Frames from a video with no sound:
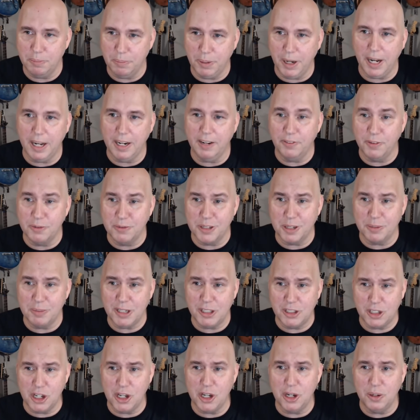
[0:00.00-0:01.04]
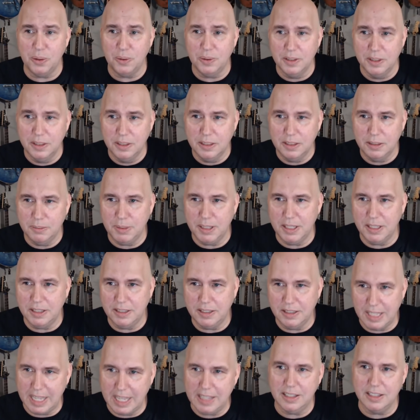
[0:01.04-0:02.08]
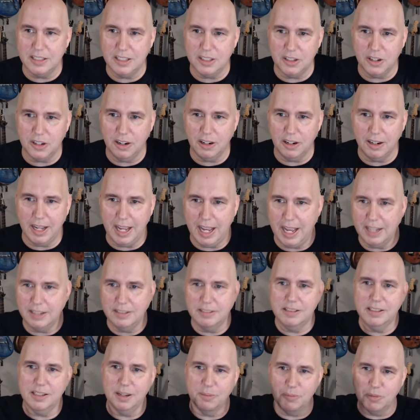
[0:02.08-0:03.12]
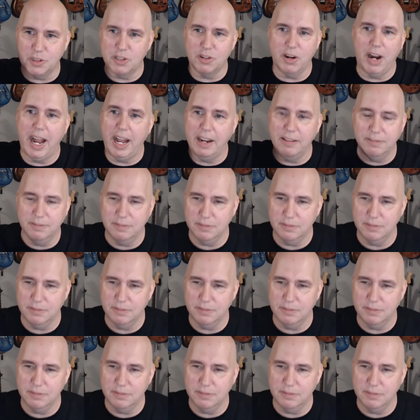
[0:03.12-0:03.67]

But if it was going to be two, it'd be Nathan's guitar and some Strat.